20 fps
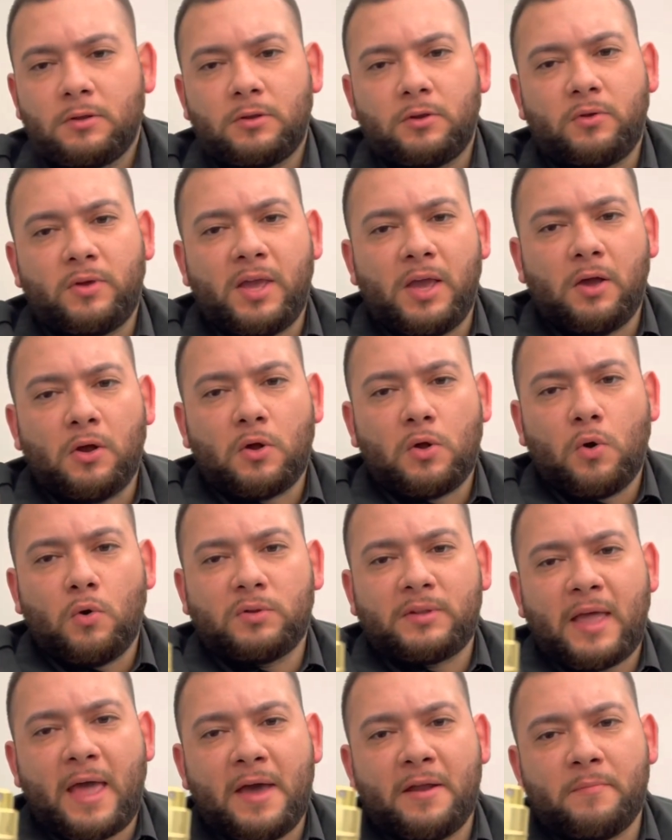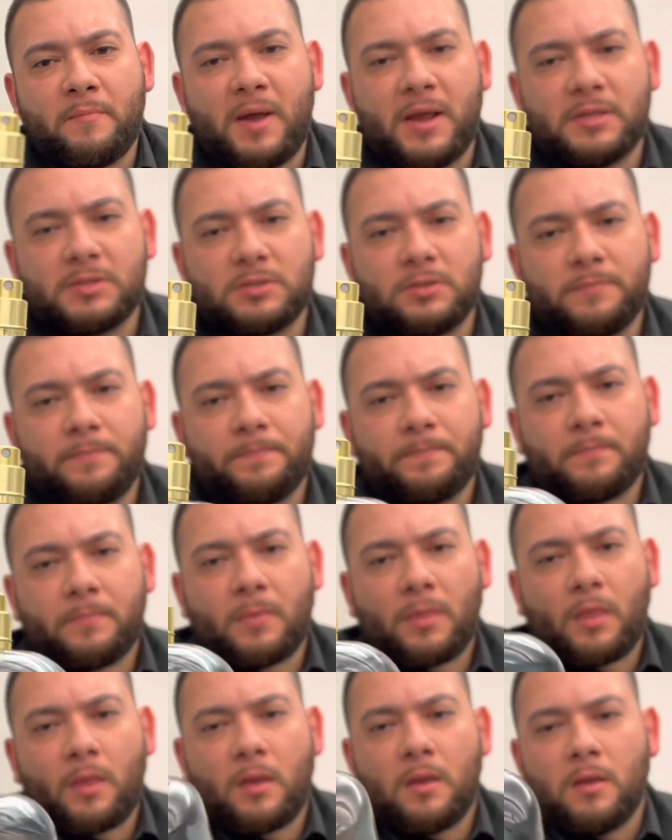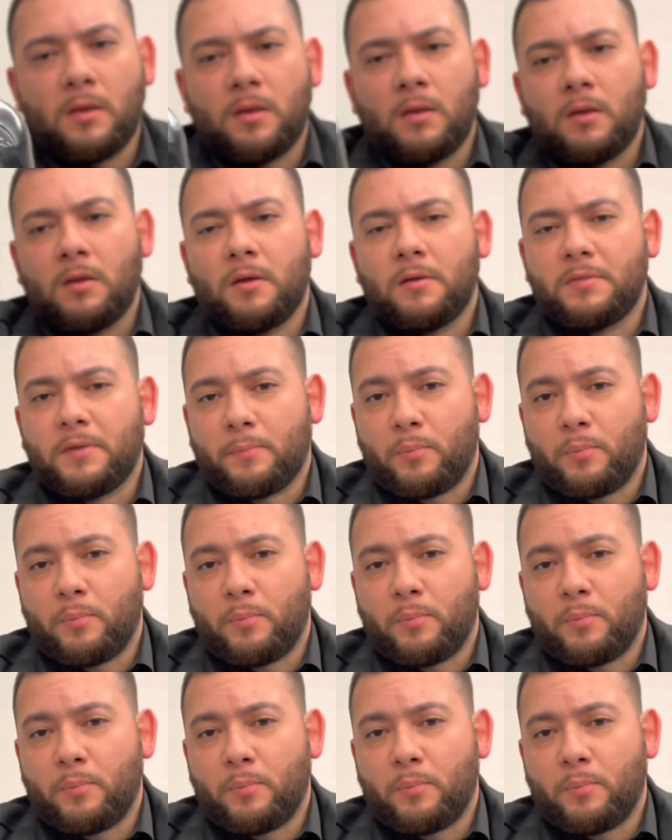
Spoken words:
You get a gold atomizer. The